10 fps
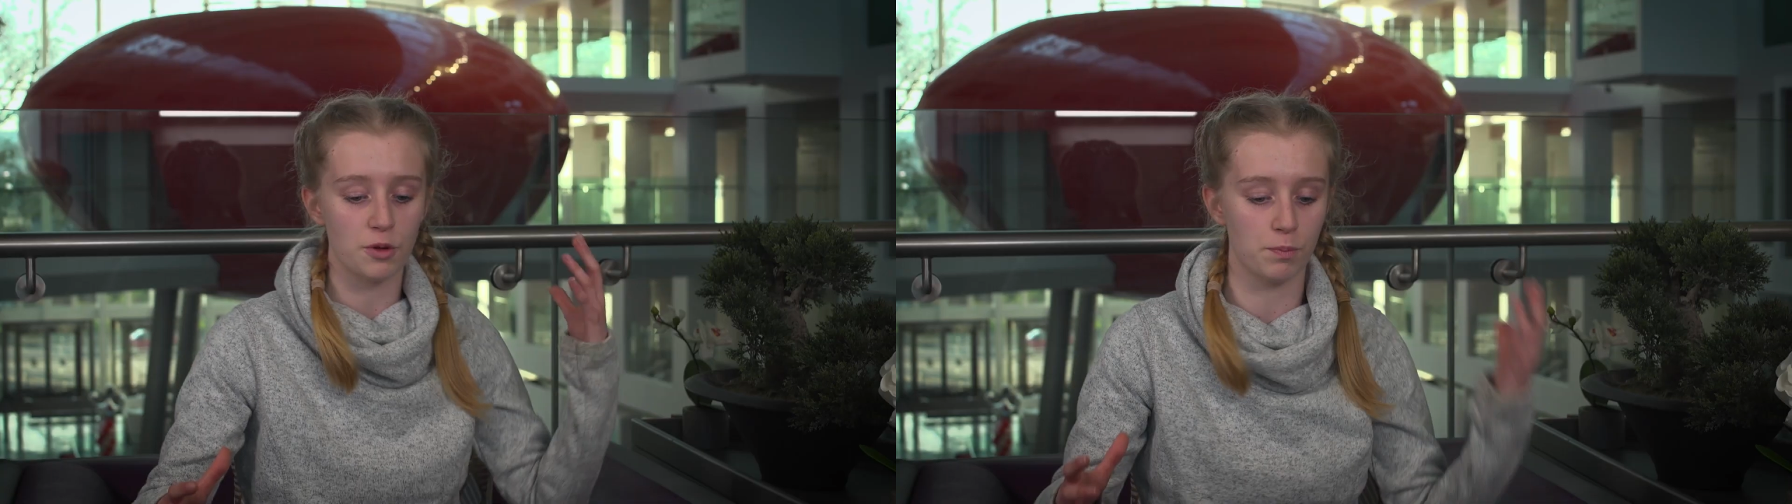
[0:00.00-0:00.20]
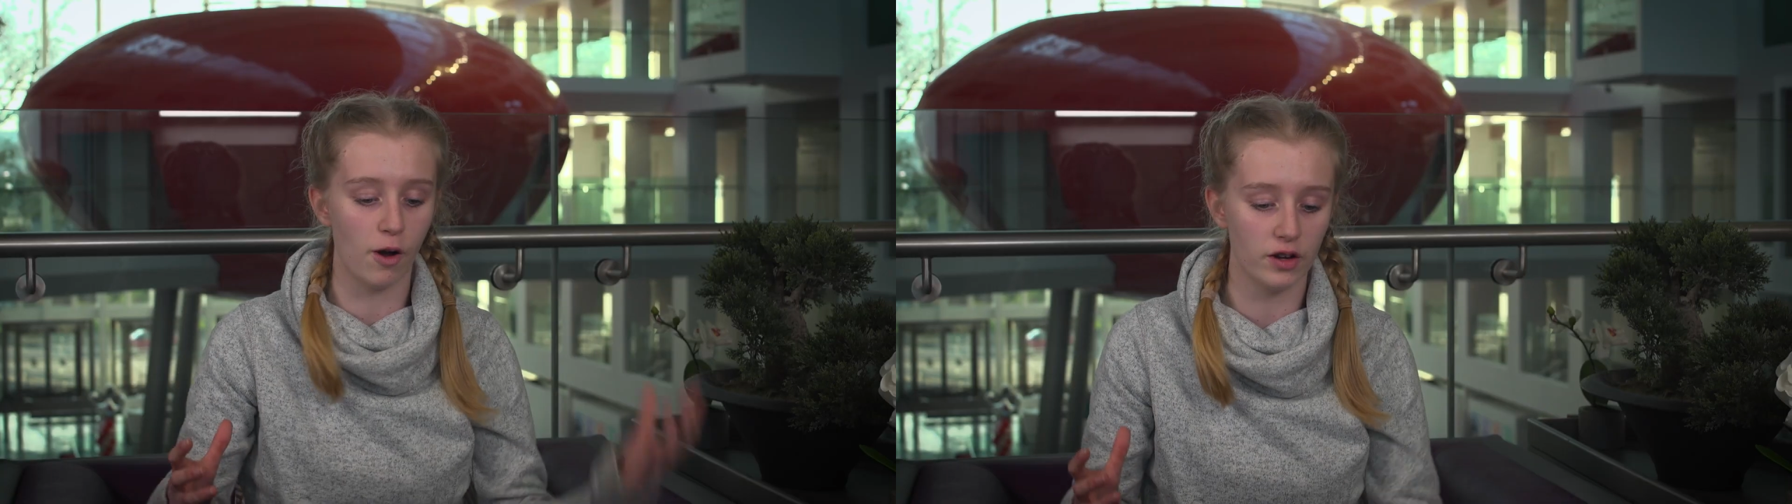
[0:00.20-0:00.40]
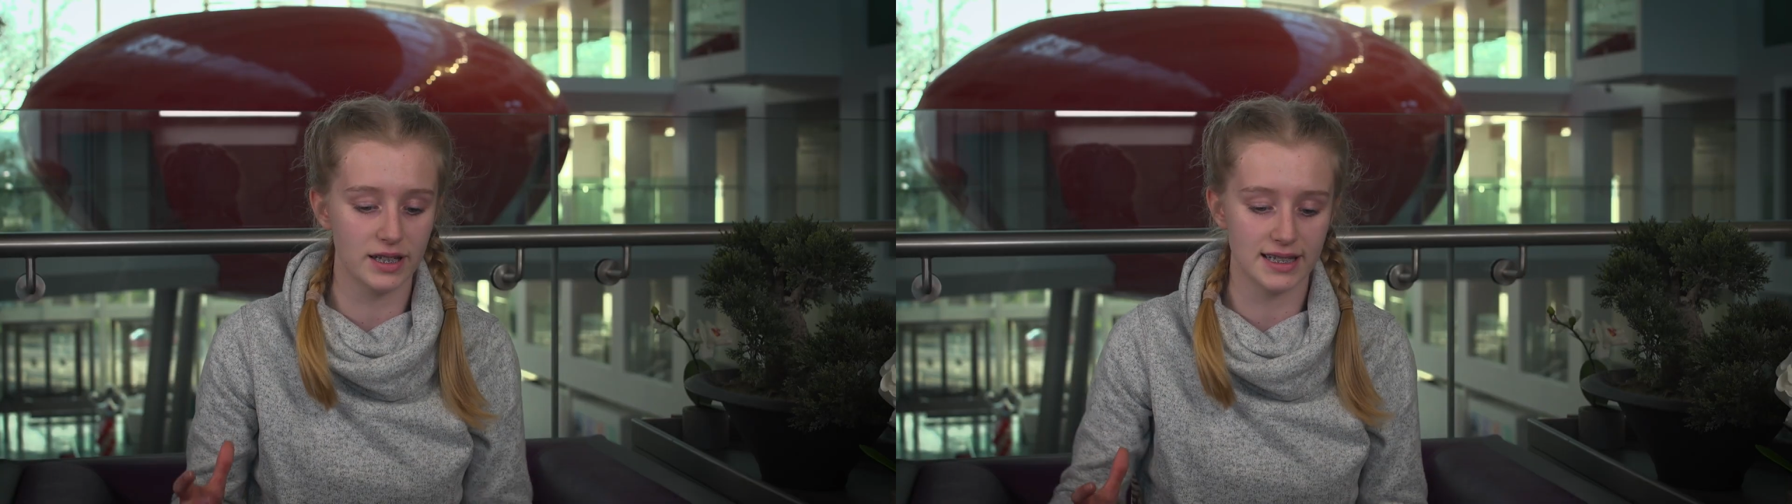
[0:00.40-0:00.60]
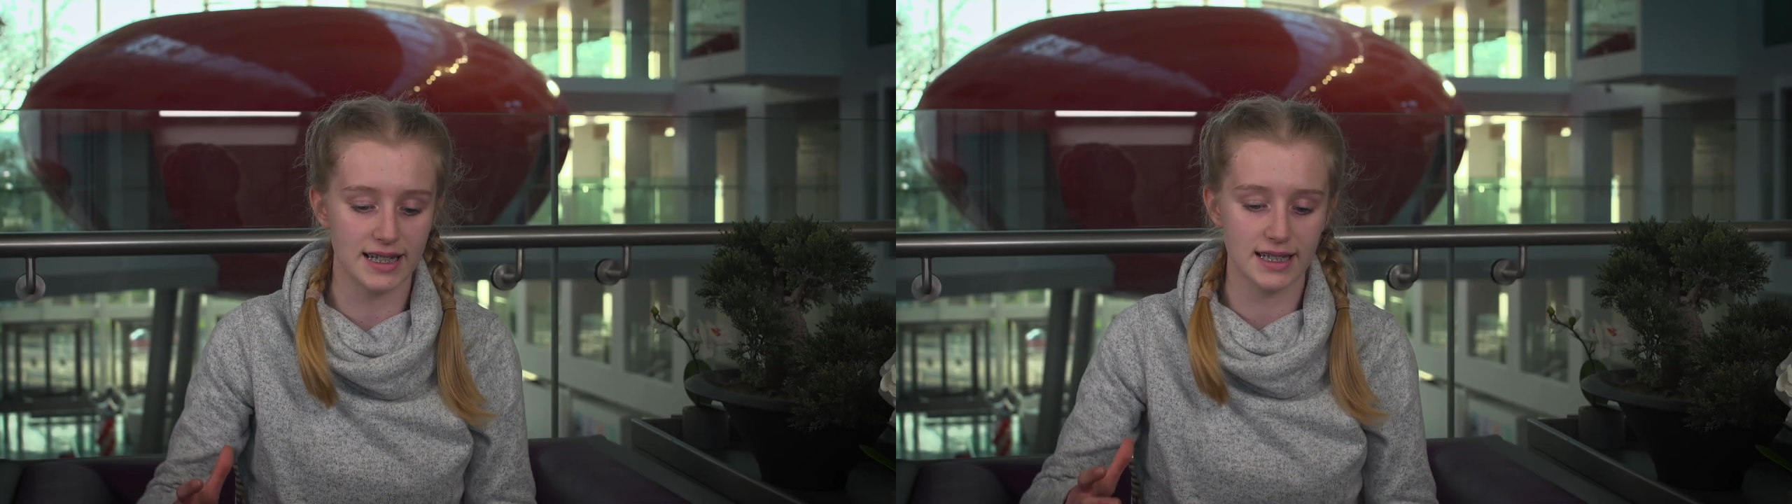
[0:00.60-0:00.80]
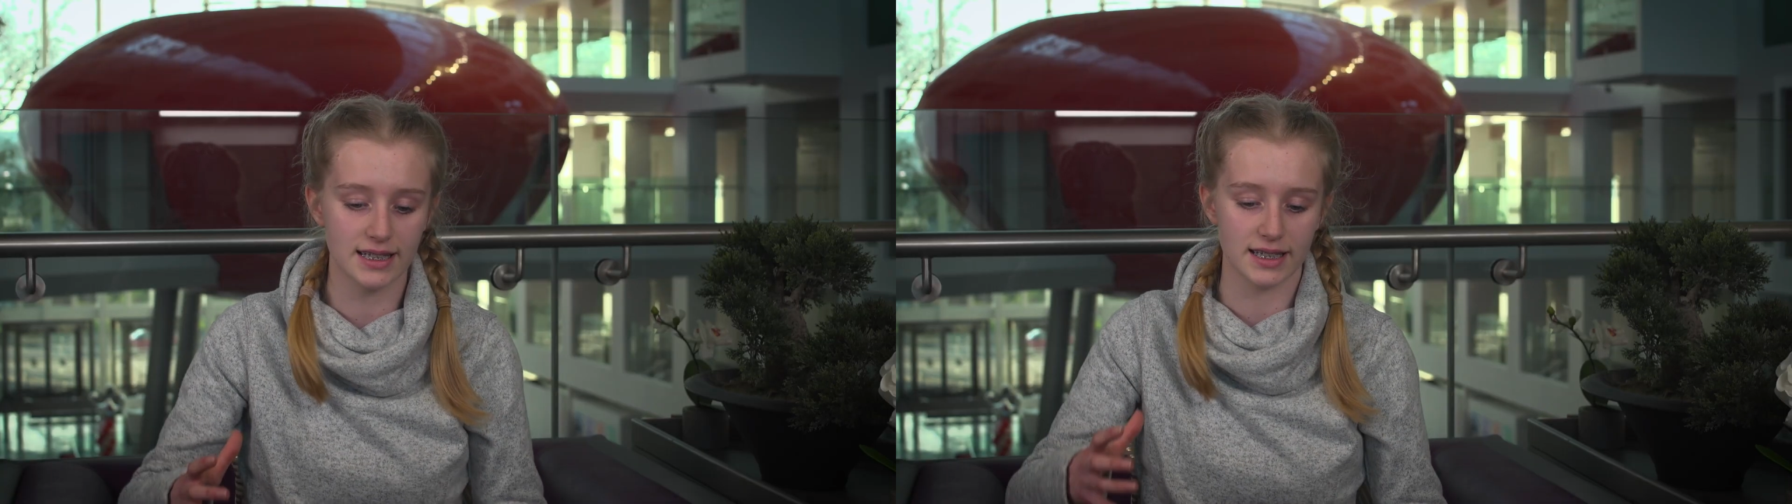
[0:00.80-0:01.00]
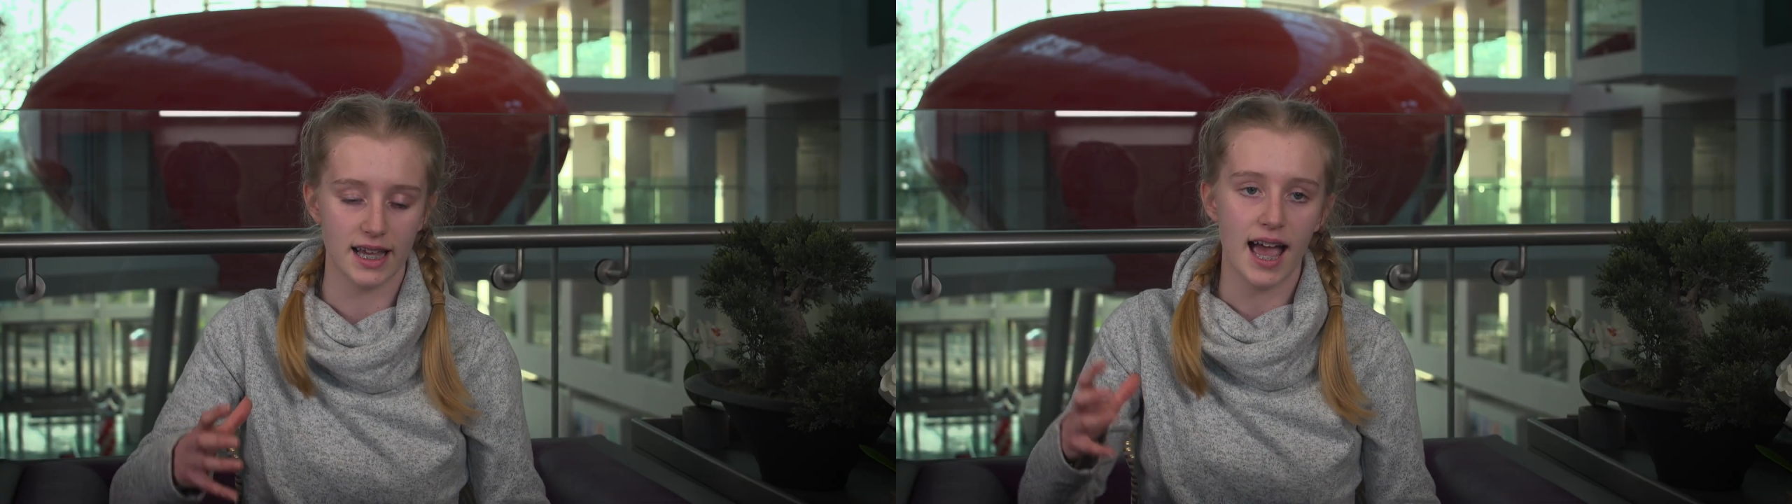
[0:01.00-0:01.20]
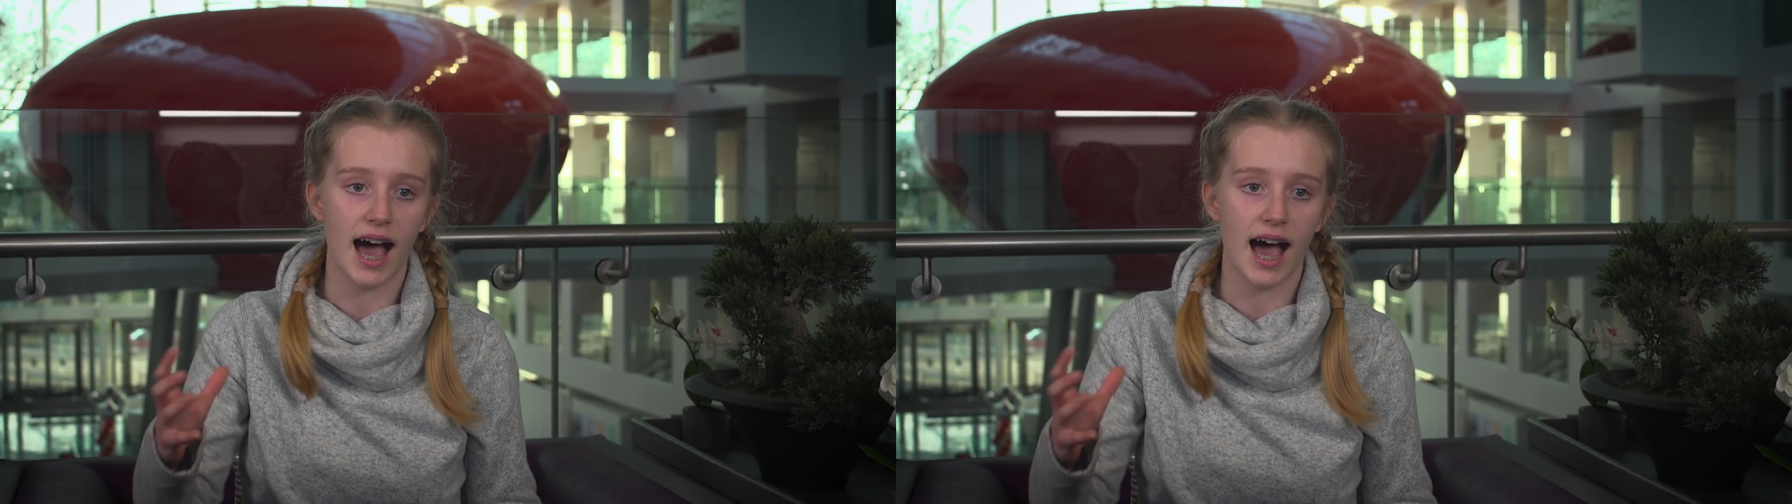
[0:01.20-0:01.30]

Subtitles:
up with policies